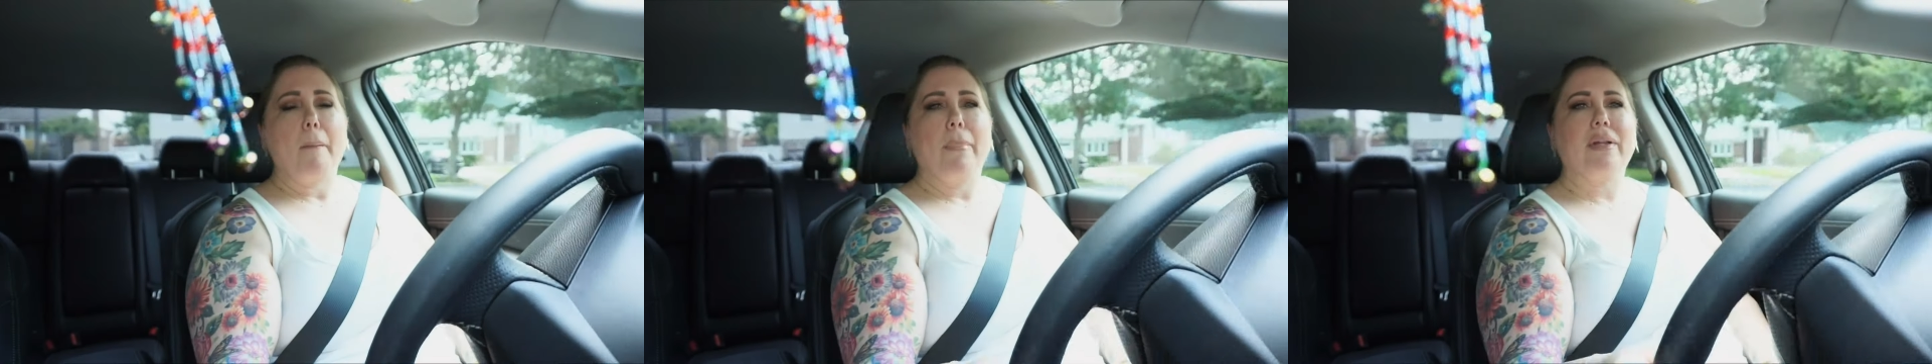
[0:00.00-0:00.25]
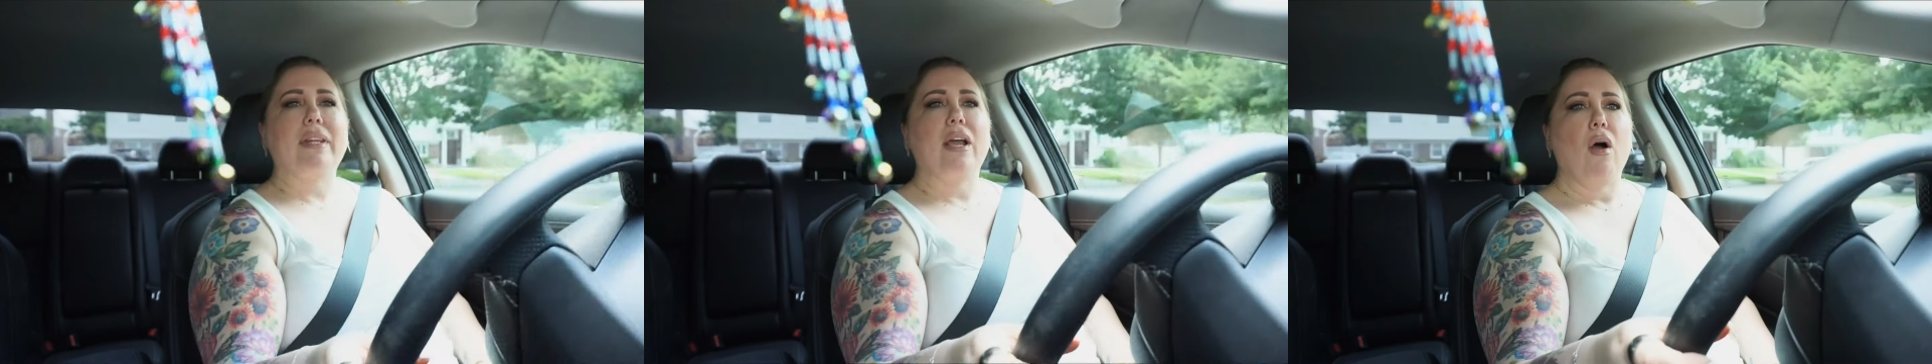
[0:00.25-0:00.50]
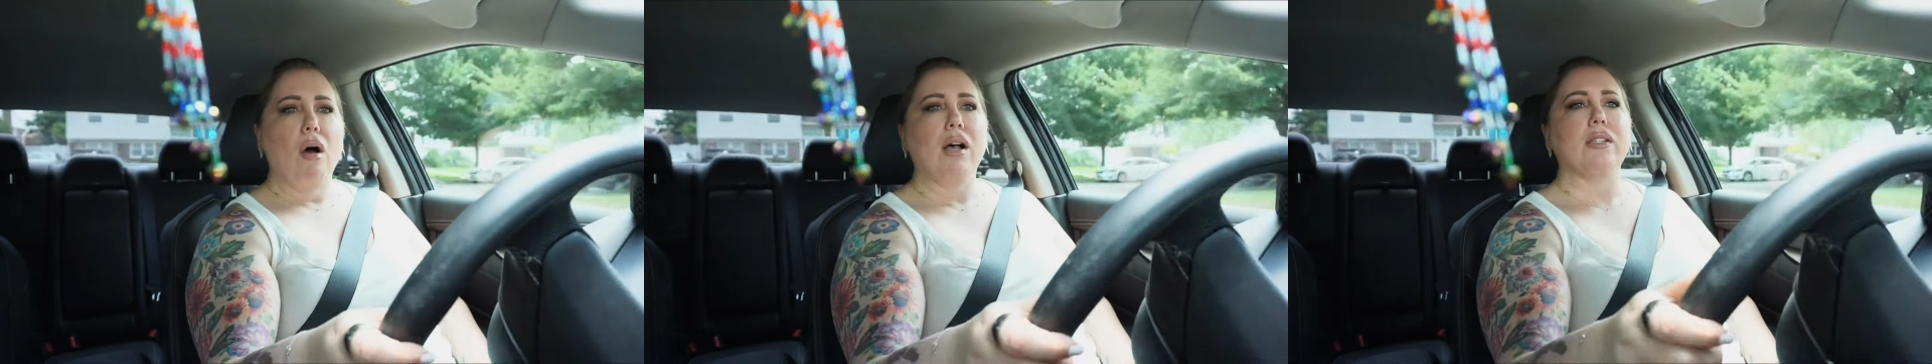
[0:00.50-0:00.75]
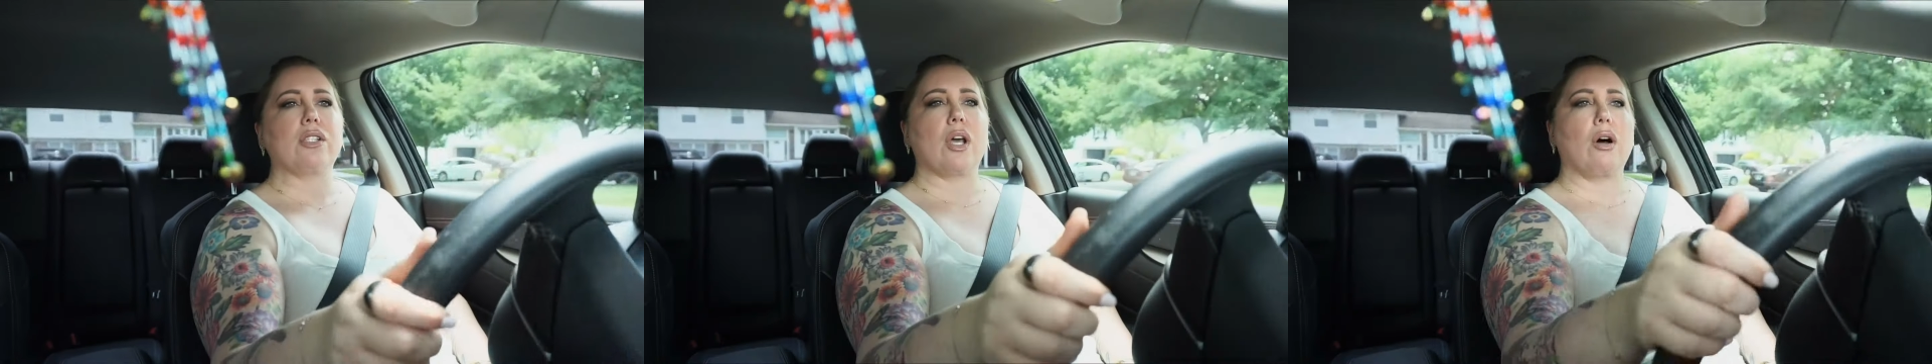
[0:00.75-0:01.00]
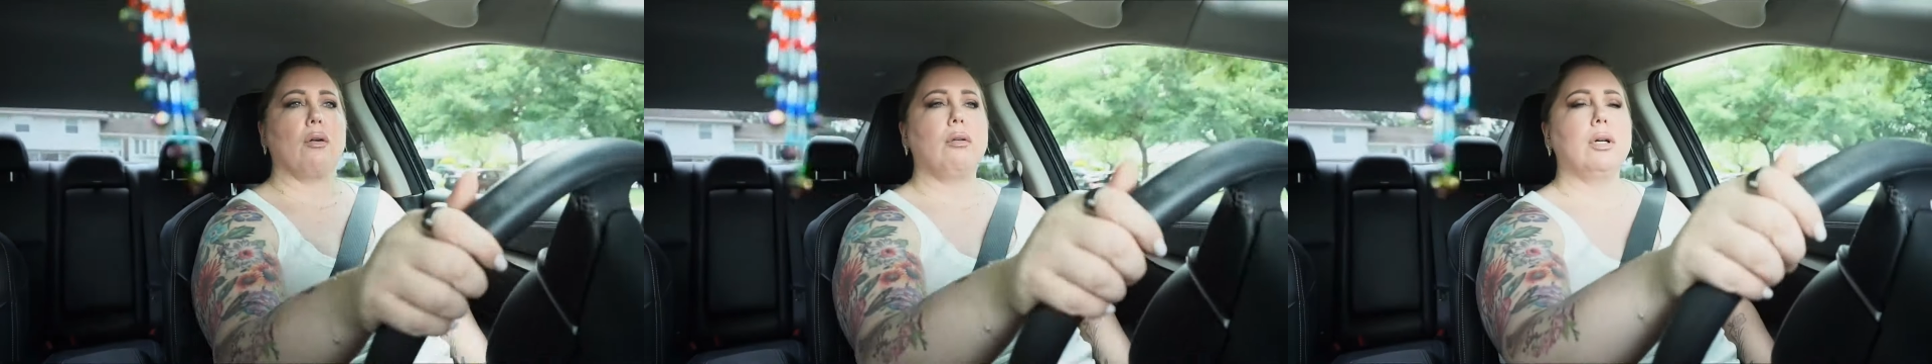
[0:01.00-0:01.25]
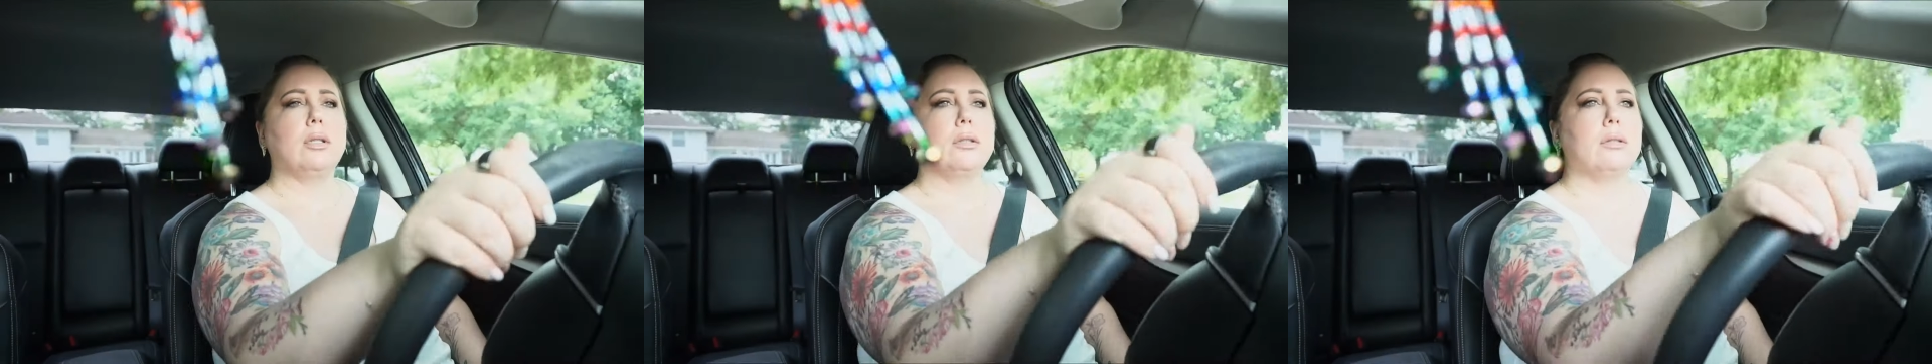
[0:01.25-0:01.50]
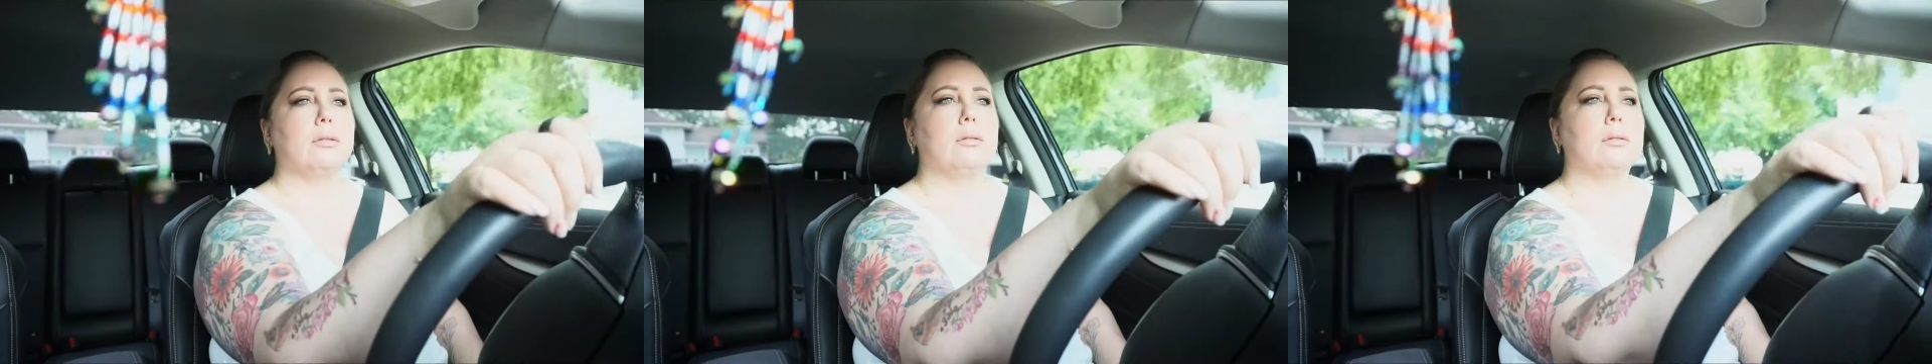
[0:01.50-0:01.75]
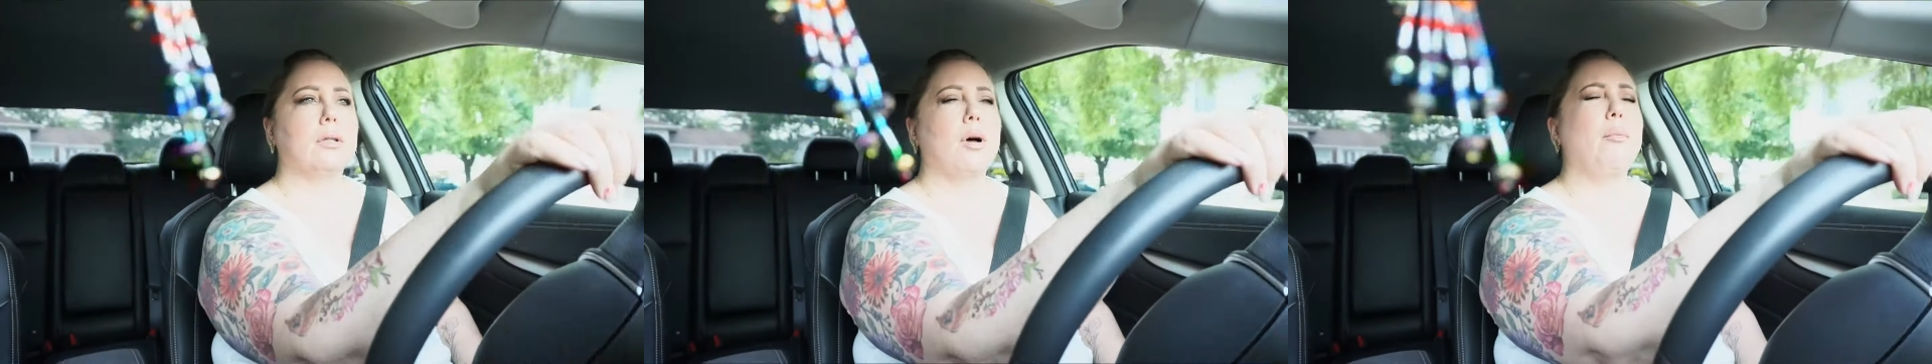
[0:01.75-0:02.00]
but they also
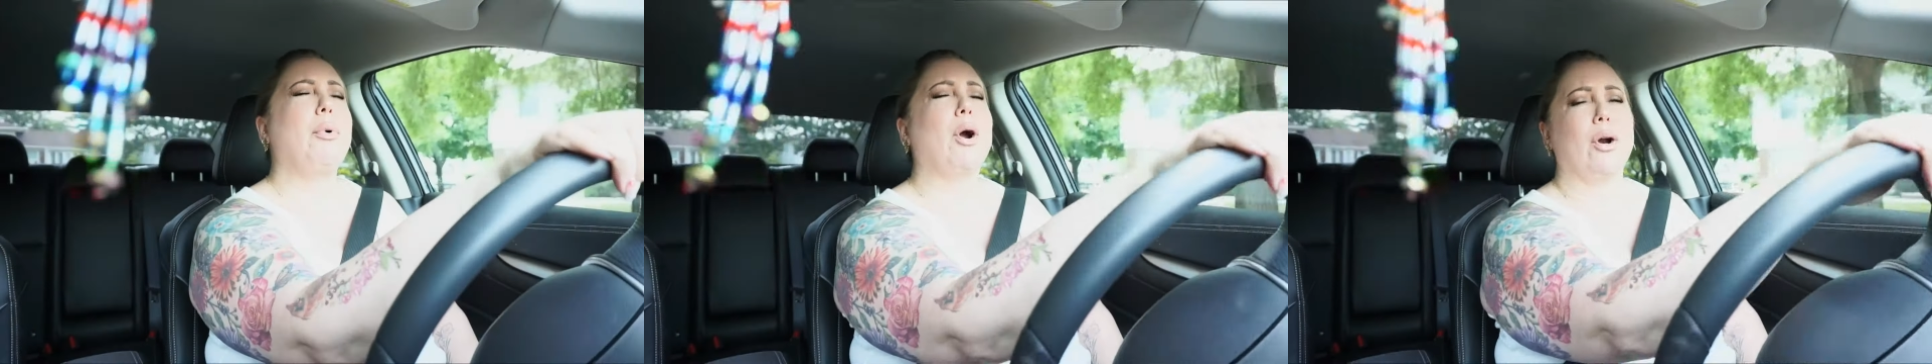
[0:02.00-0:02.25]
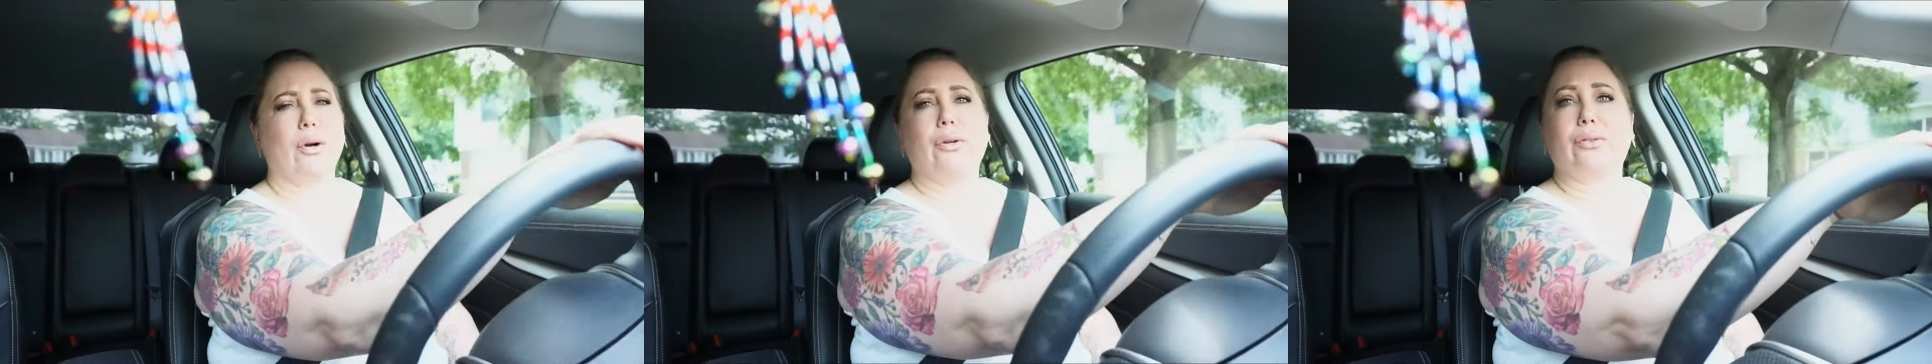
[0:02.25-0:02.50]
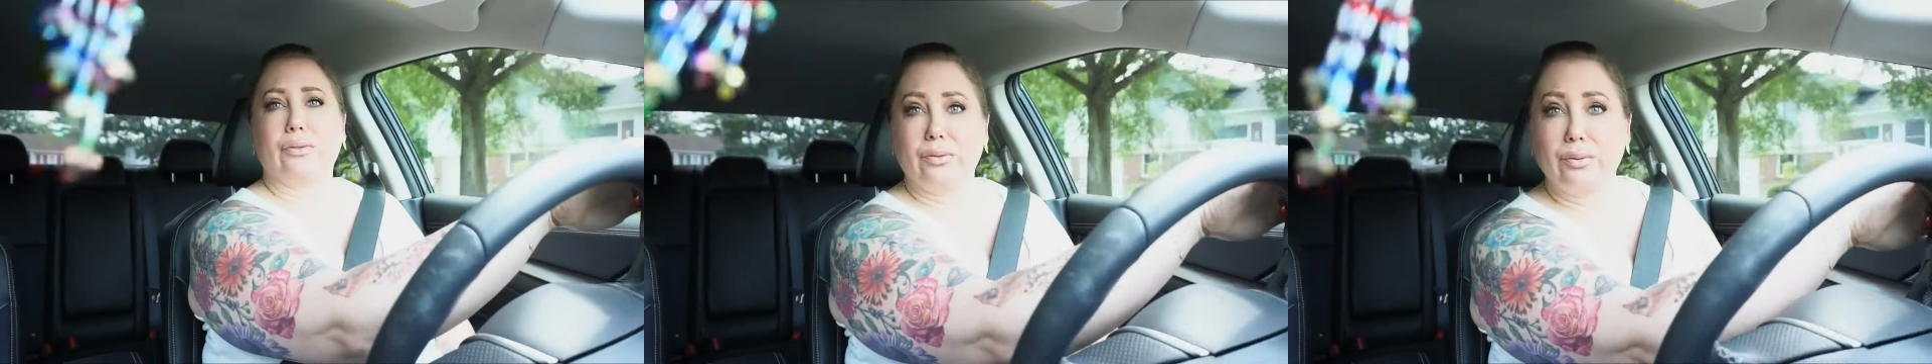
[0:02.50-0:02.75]
burn.